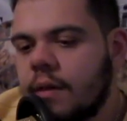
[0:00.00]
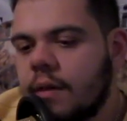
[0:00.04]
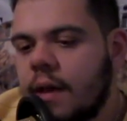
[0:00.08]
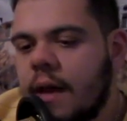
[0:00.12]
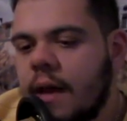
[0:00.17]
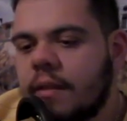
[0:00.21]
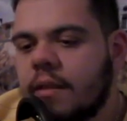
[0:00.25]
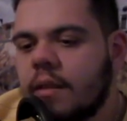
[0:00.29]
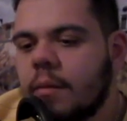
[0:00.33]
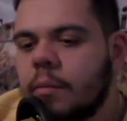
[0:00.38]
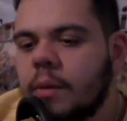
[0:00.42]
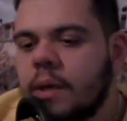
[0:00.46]

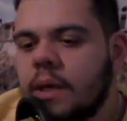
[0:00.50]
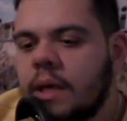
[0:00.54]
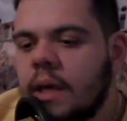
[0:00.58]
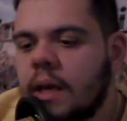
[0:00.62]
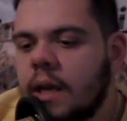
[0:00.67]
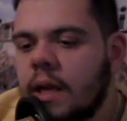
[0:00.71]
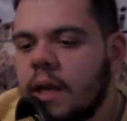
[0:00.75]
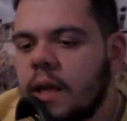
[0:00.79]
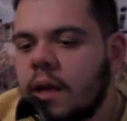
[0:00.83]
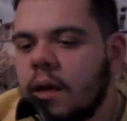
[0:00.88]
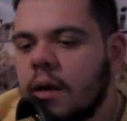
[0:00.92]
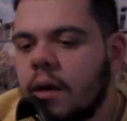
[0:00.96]
at the
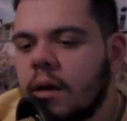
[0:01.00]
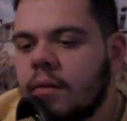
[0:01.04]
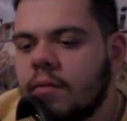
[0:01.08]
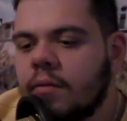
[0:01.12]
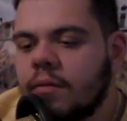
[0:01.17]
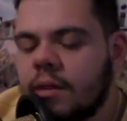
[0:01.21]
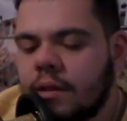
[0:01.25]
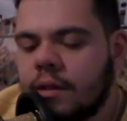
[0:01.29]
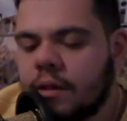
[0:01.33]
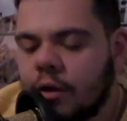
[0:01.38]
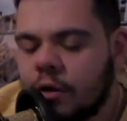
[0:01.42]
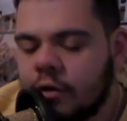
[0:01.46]
beginning of
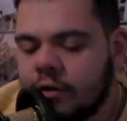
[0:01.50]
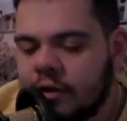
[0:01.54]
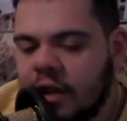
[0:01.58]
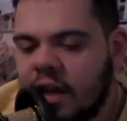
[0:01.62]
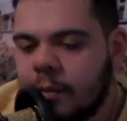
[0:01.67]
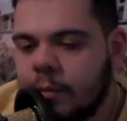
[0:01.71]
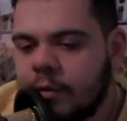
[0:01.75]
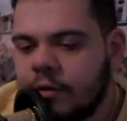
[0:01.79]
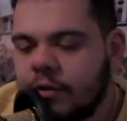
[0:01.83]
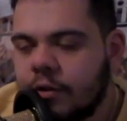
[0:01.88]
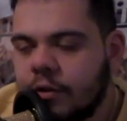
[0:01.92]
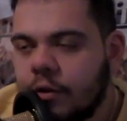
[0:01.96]
the Thursday
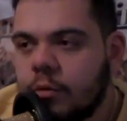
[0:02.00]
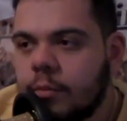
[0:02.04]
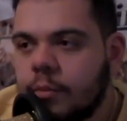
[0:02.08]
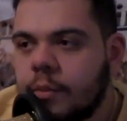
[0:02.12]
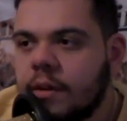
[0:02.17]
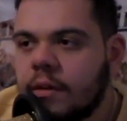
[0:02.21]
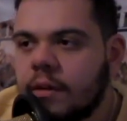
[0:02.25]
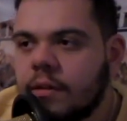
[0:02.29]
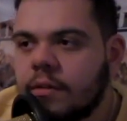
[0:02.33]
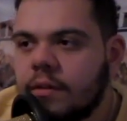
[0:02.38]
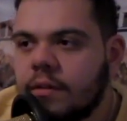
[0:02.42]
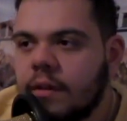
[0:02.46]
episode
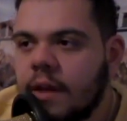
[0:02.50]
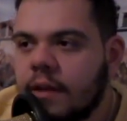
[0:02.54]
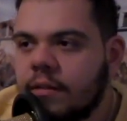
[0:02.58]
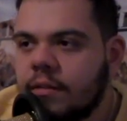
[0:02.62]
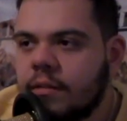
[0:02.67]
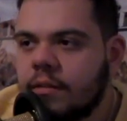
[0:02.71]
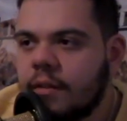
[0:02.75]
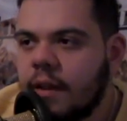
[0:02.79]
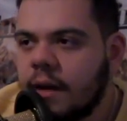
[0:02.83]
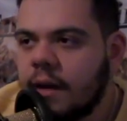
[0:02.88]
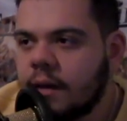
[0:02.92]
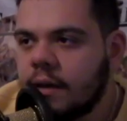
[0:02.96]
because
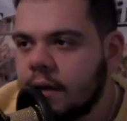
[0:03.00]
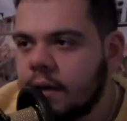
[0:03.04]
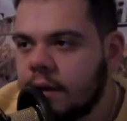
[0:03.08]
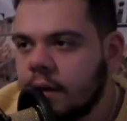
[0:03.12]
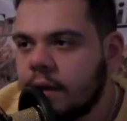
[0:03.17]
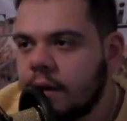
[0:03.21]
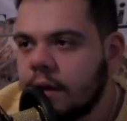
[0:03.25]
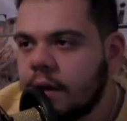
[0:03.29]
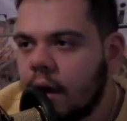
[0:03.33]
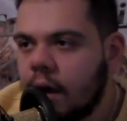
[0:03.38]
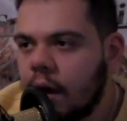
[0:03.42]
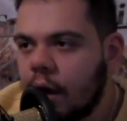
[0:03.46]
that's
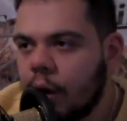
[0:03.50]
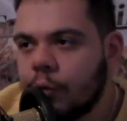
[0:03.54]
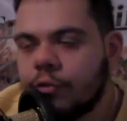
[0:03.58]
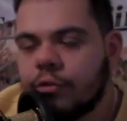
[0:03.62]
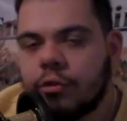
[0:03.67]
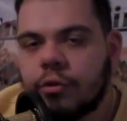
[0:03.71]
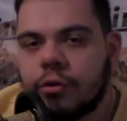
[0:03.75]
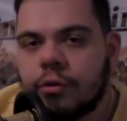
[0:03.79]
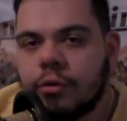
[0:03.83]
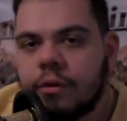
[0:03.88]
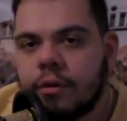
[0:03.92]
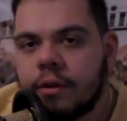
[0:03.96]
technically
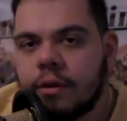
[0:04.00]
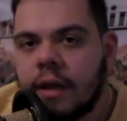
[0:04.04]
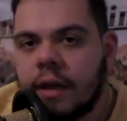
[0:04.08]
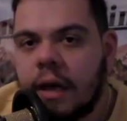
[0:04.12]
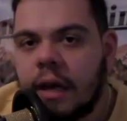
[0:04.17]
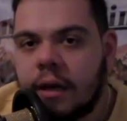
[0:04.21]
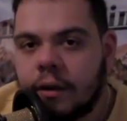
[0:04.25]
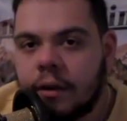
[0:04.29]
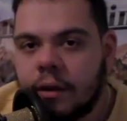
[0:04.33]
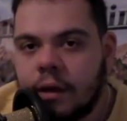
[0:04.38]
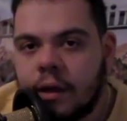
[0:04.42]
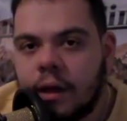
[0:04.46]
closer to the
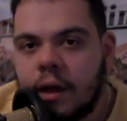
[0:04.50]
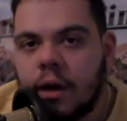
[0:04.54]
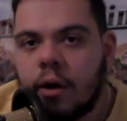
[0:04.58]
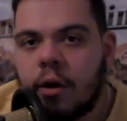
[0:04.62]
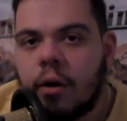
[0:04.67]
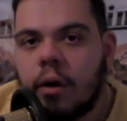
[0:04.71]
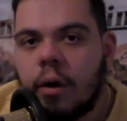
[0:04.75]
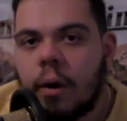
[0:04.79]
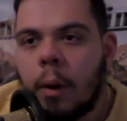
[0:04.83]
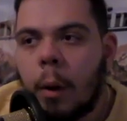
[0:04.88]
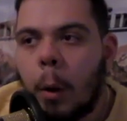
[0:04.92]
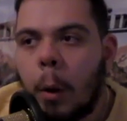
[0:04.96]
end of the
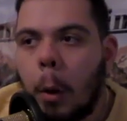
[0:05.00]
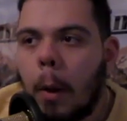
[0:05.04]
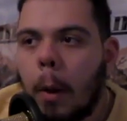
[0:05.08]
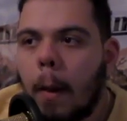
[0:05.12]
year.